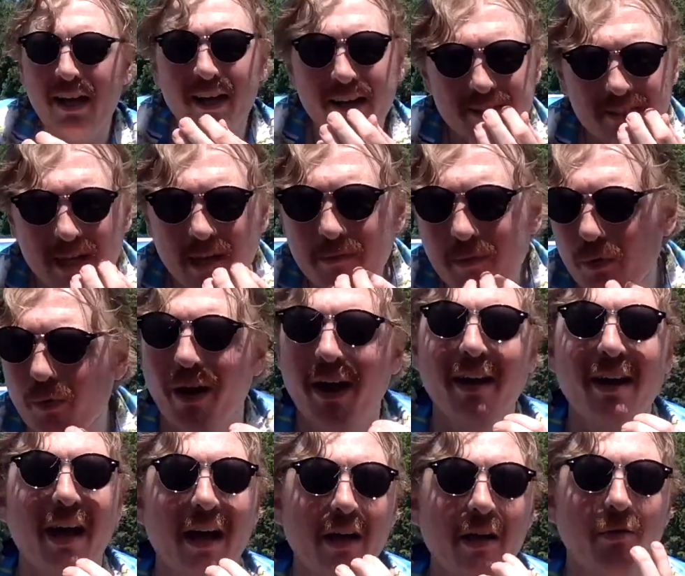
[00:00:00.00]
Tell me right
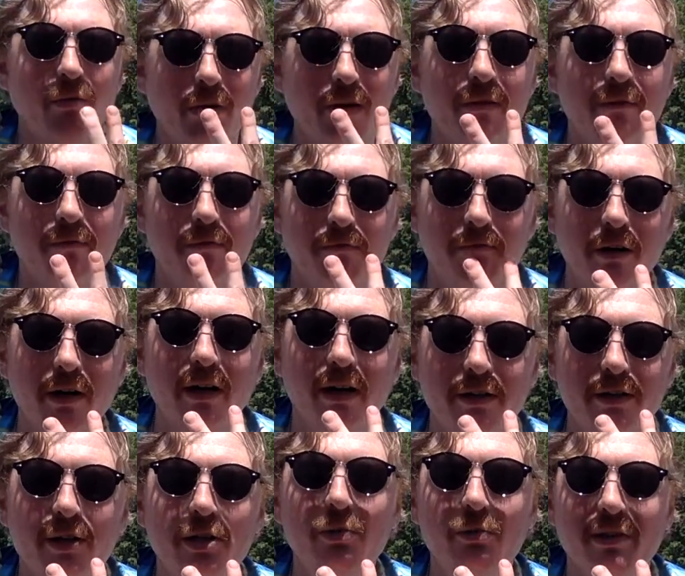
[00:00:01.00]
now you want to fuck a
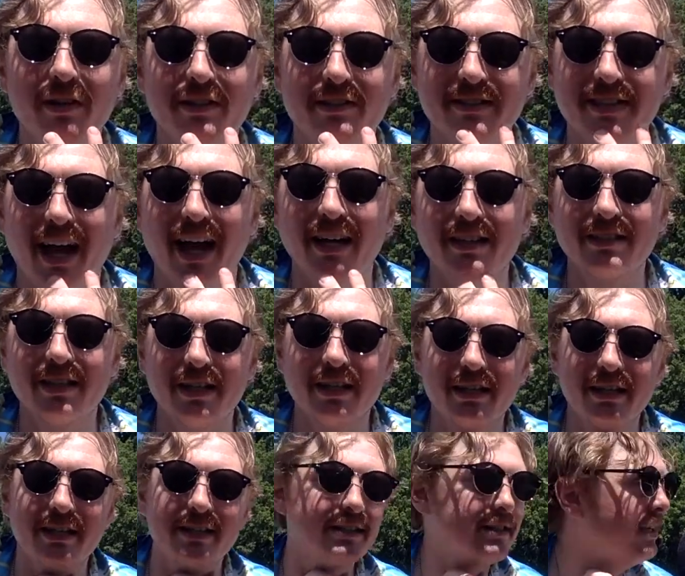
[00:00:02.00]
dude with a stash like
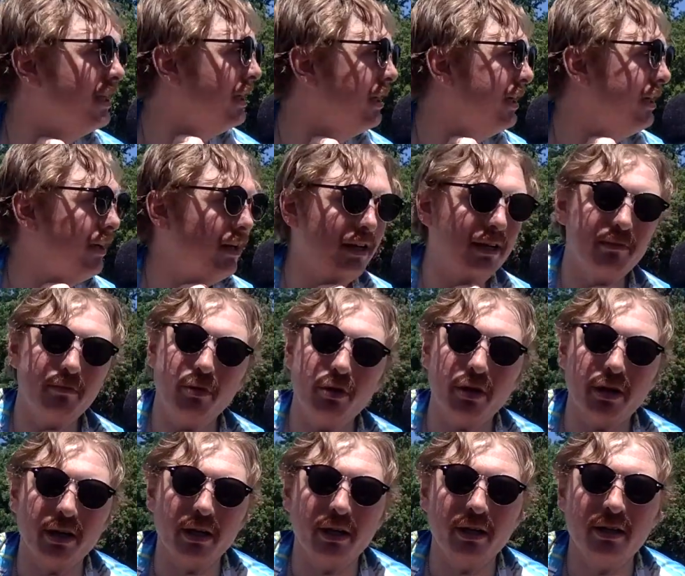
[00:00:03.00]
this?
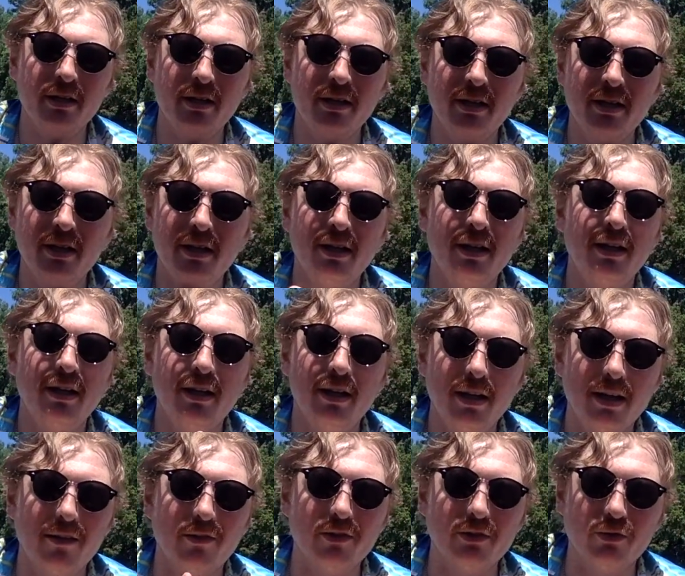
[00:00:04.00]
Boy,
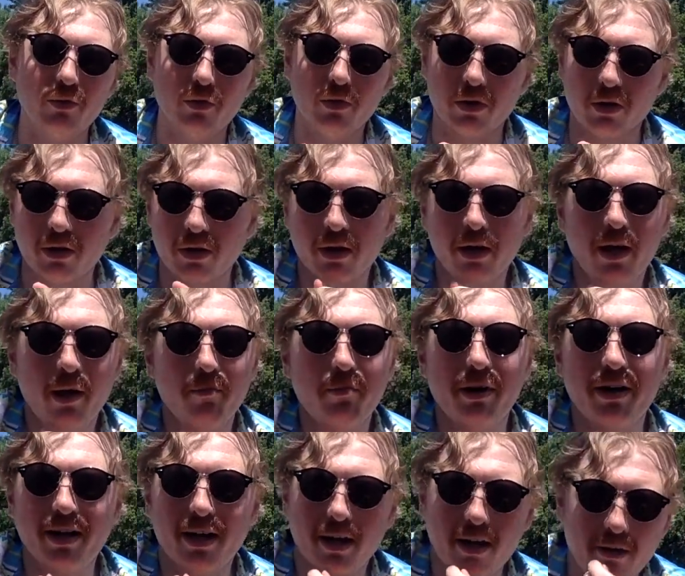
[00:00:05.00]
that was vulgar.
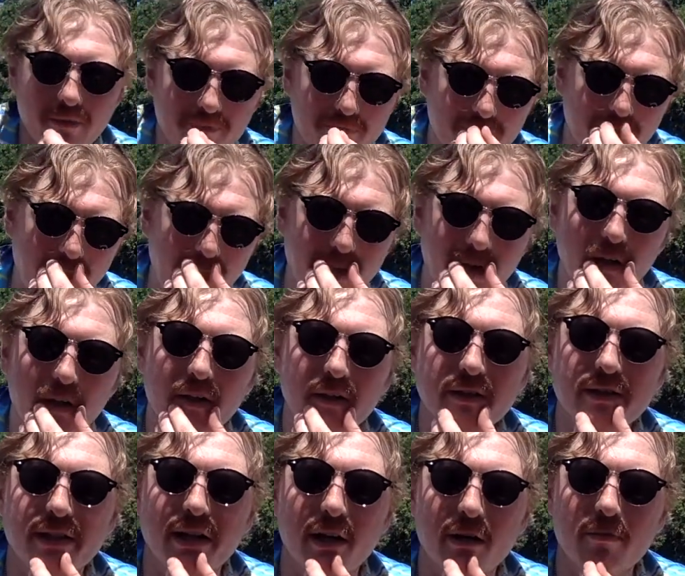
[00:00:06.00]
But I know it looks
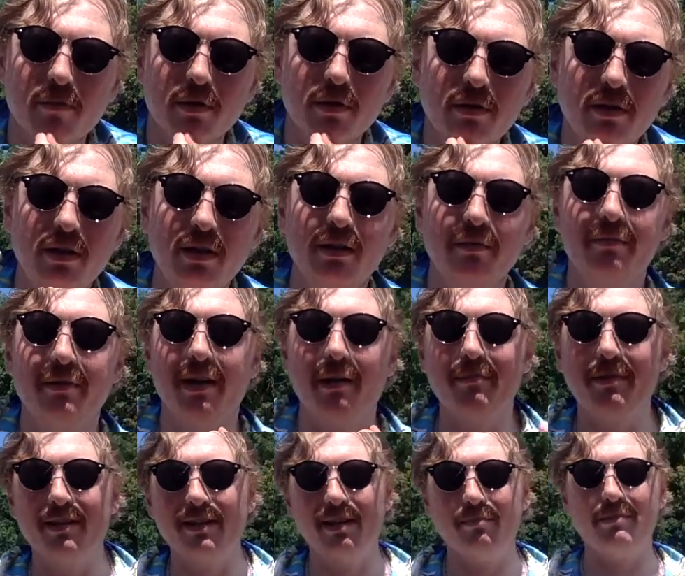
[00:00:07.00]
terrible. But I
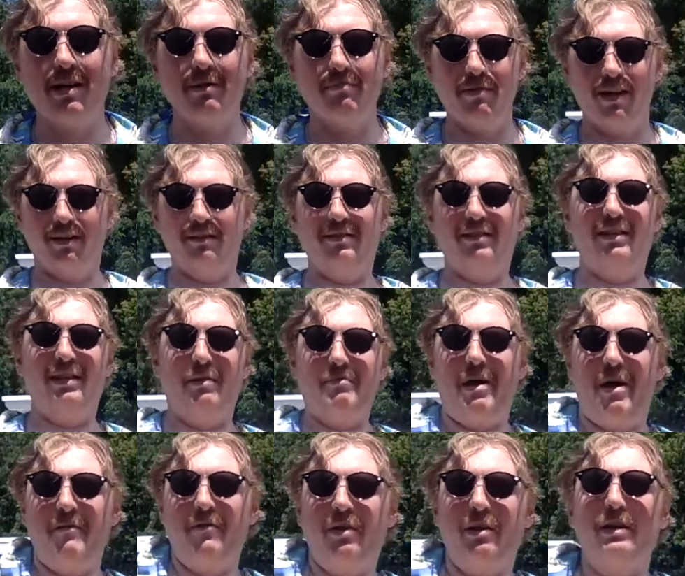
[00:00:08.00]
mean, come on, man. I'm
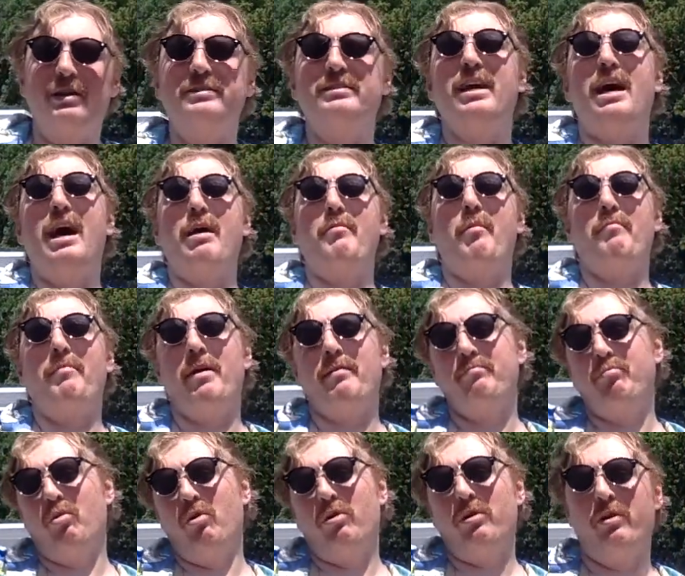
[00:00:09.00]
having a good time. I'm like
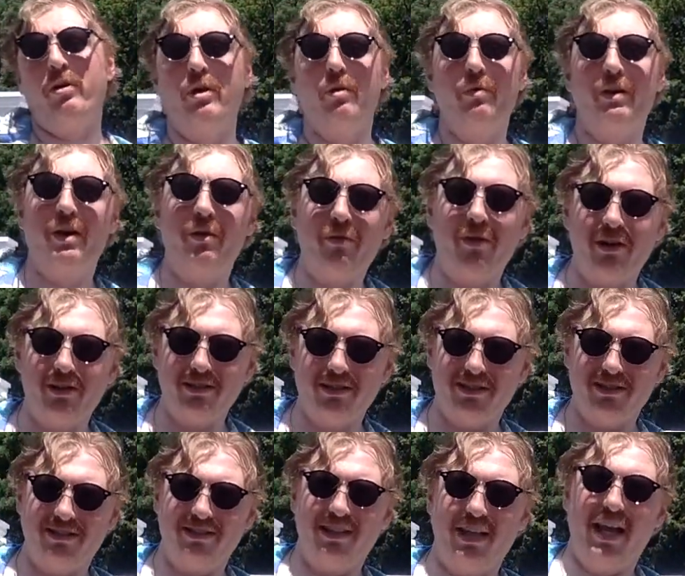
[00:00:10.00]
Portnoy when he wears
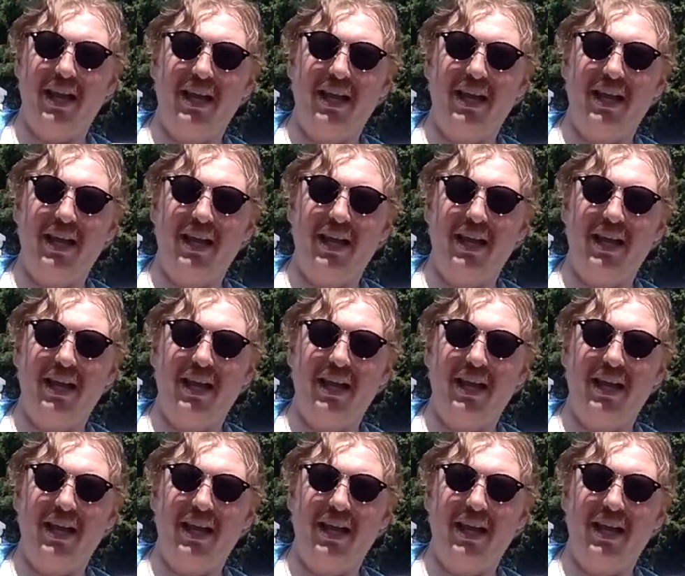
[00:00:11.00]
his